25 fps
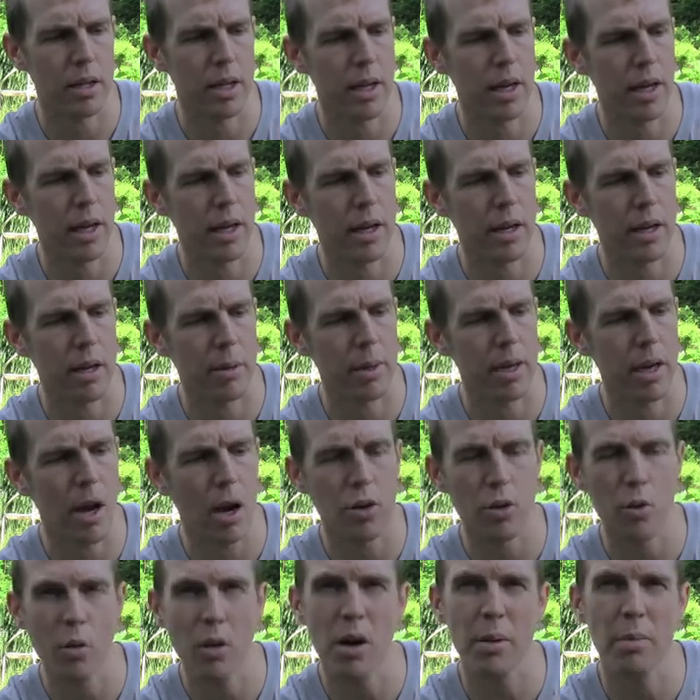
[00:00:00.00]
to here? I mean,
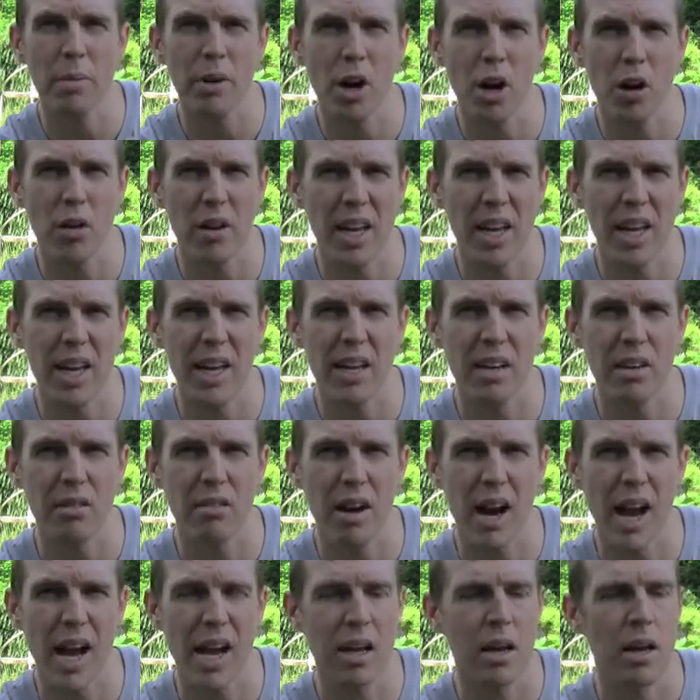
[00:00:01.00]
you want them to go here,
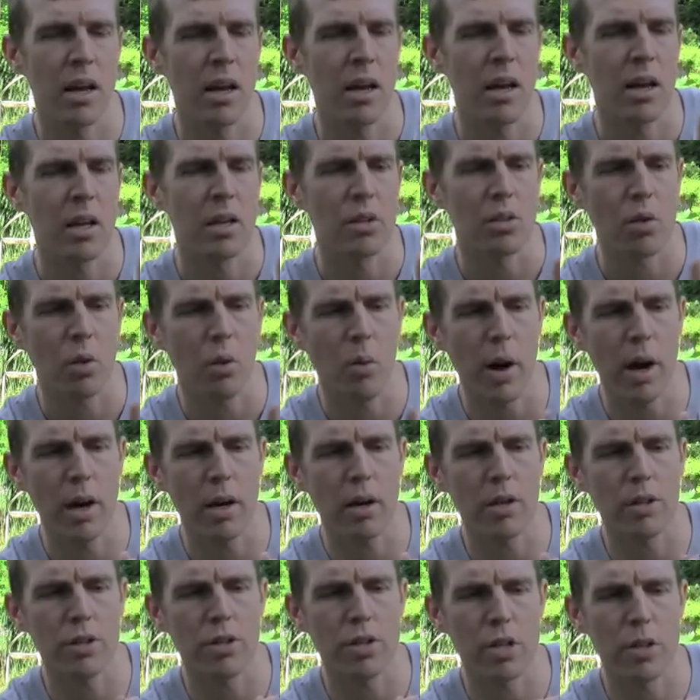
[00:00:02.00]
right? So why
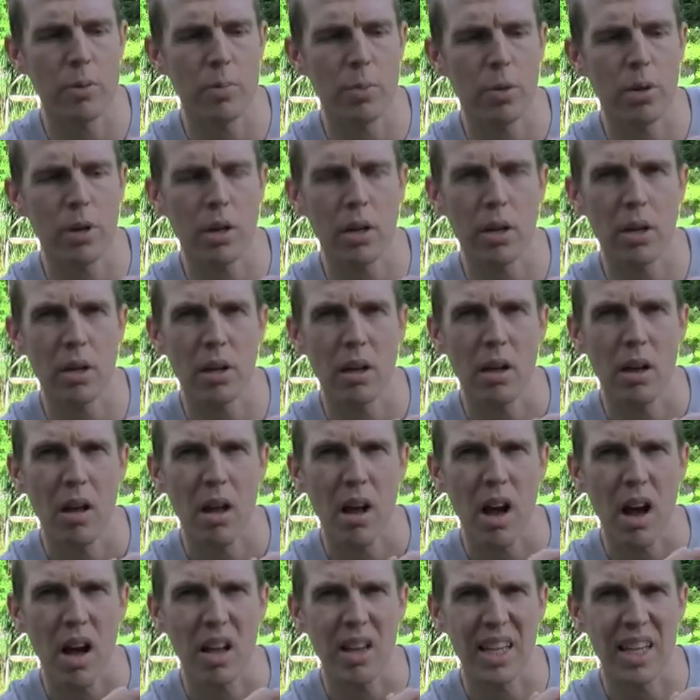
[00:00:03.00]
don't you just put a
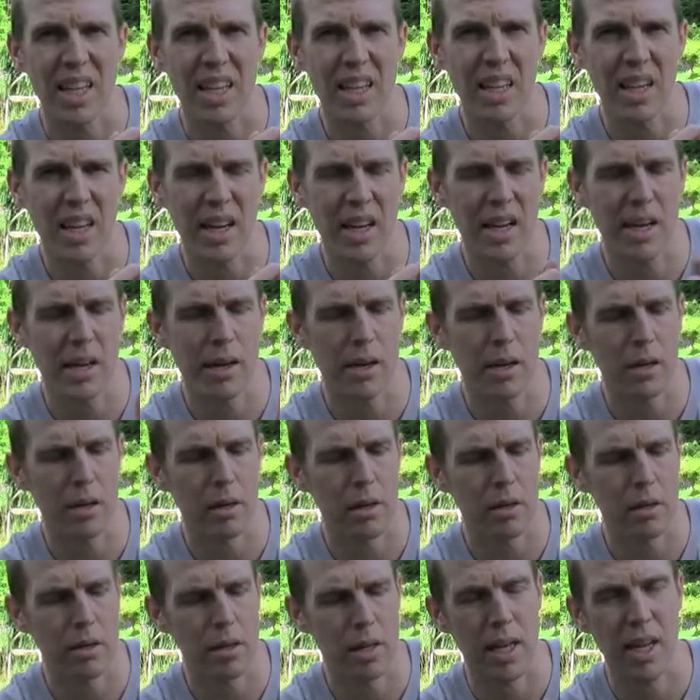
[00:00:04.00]
link here
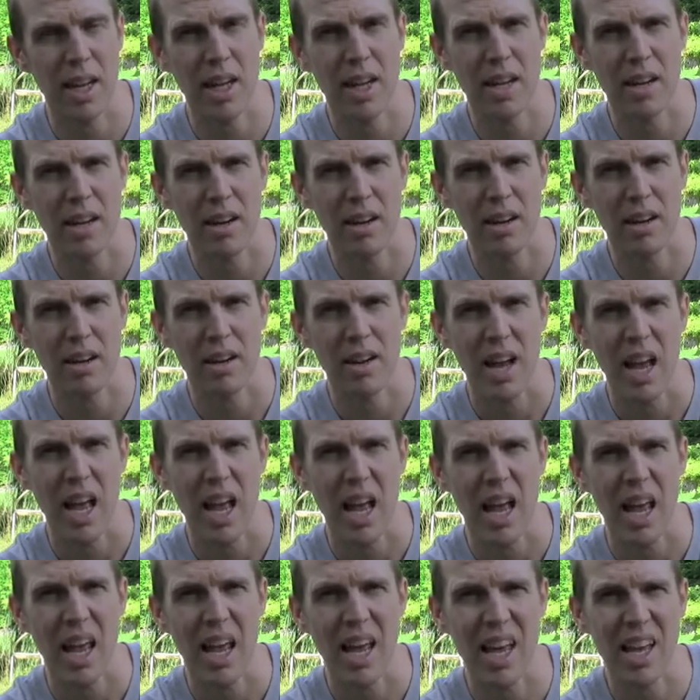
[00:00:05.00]
to here?
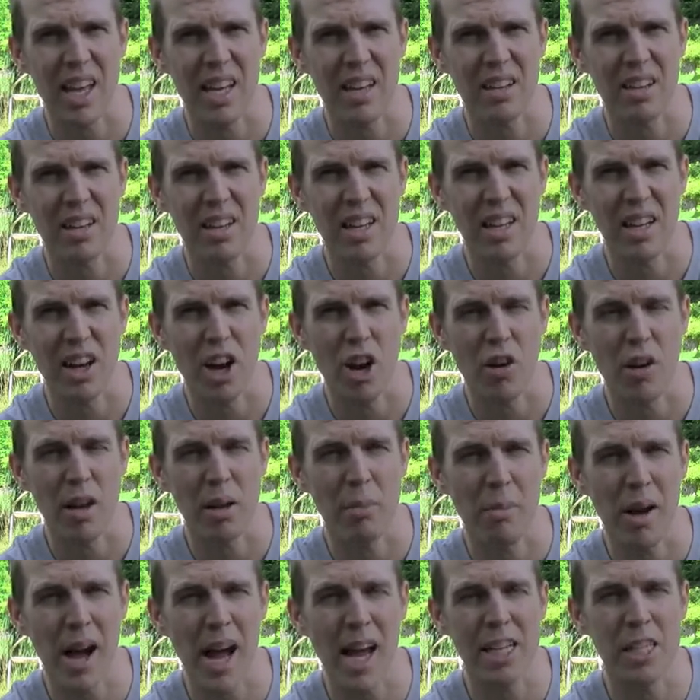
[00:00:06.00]
And, you know,
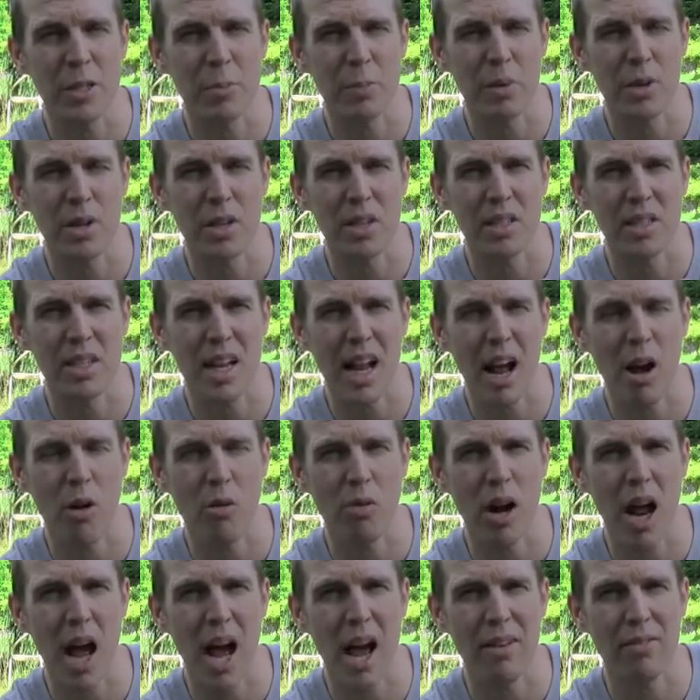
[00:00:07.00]
in my experience now,
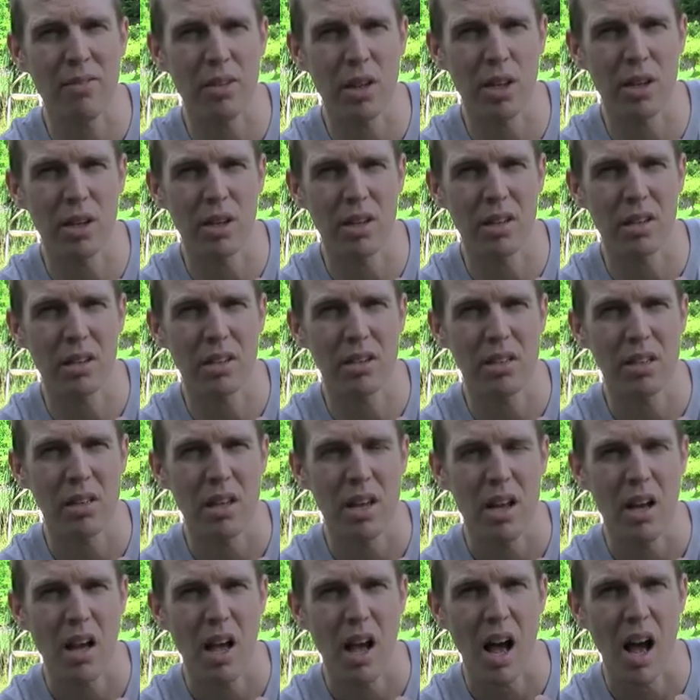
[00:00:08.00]
what I've learned,
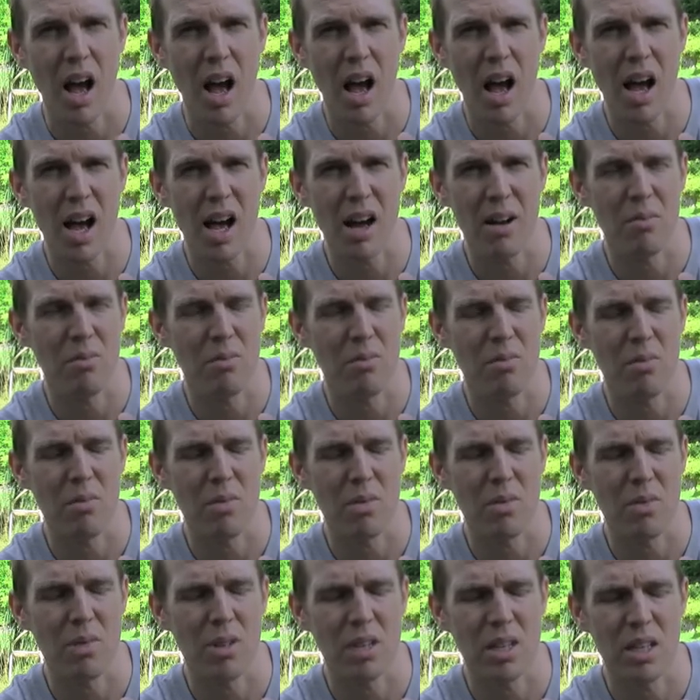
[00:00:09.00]

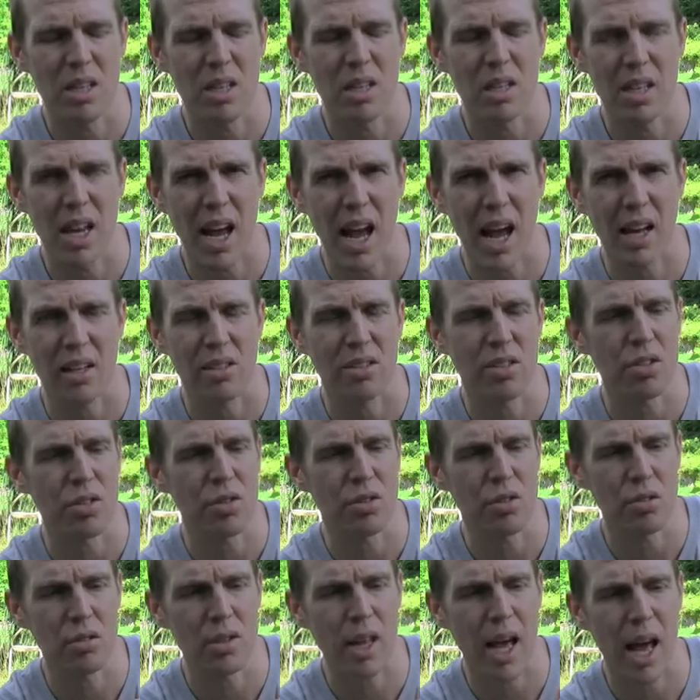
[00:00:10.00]
yeah,
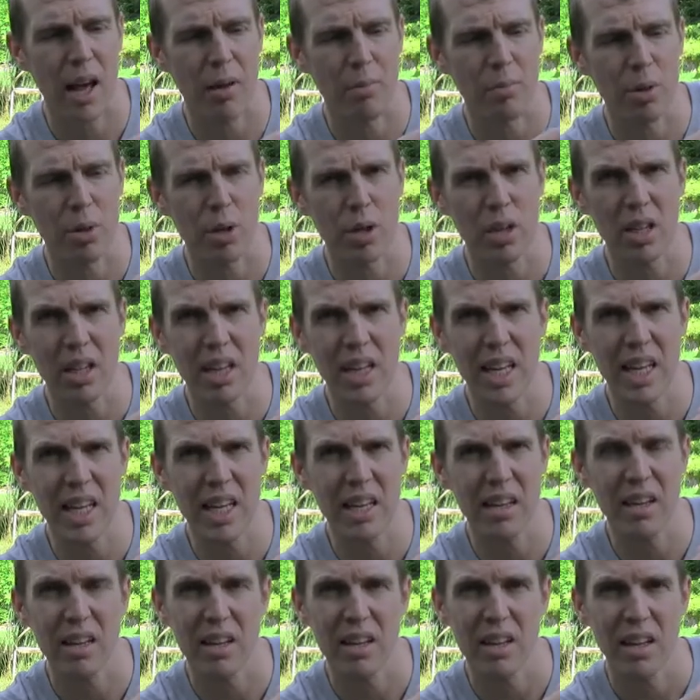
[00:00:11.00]
just do that. Put a
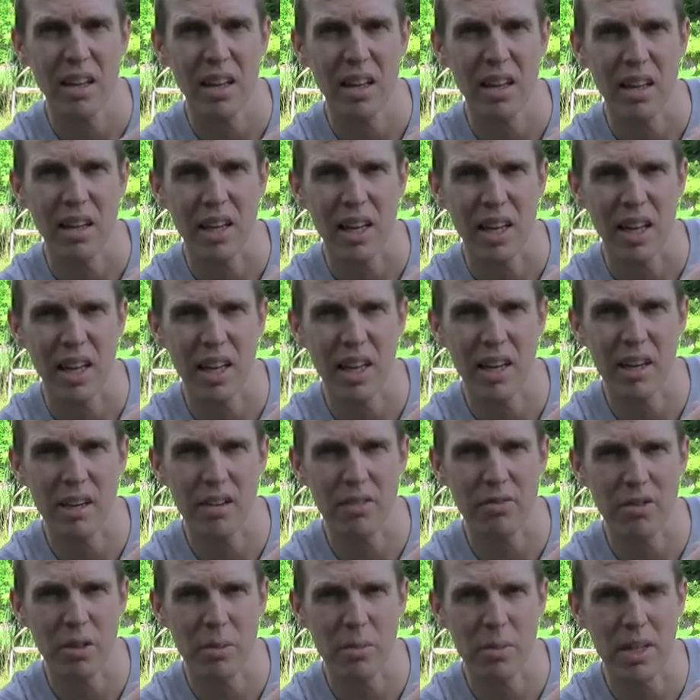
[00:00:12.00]
link
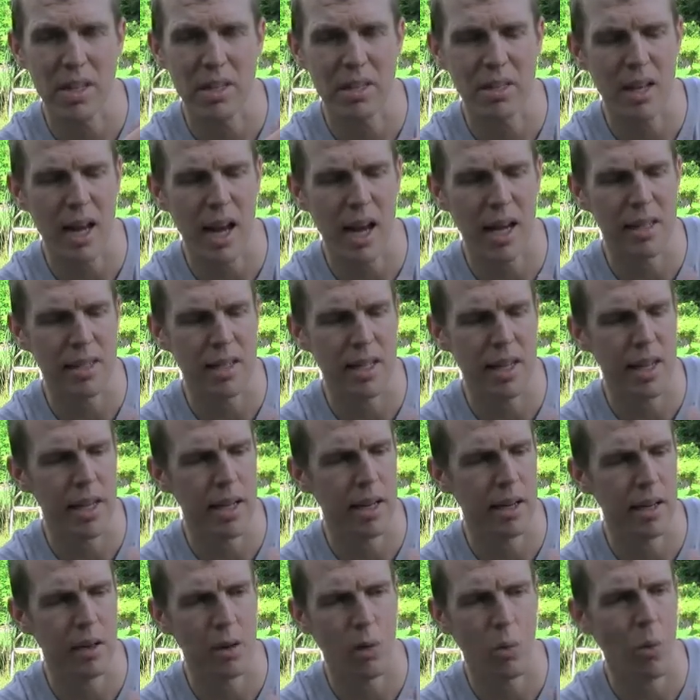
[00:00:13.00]
here from this site to
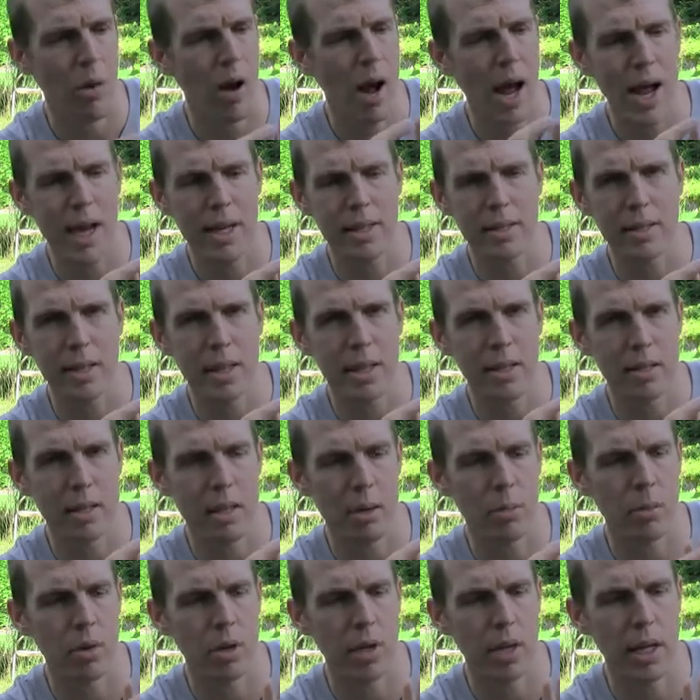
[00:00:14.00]
here. Why send
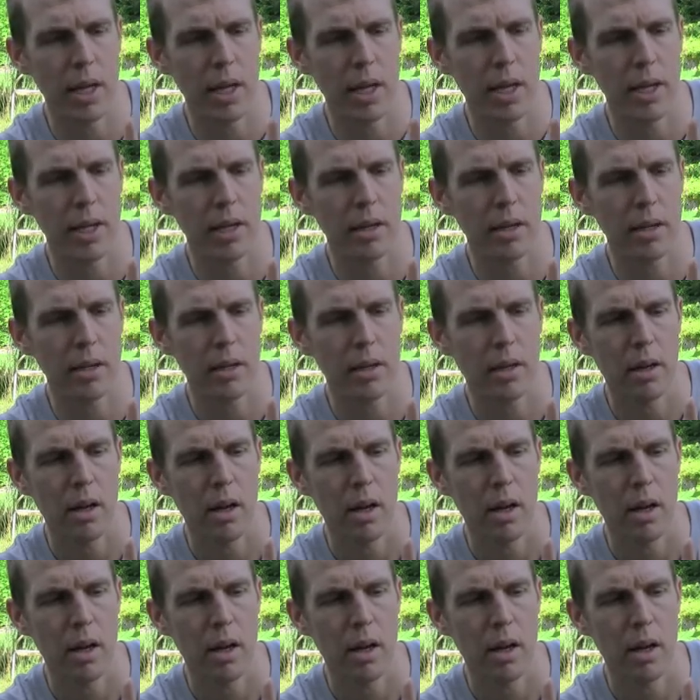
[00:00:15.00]
someone here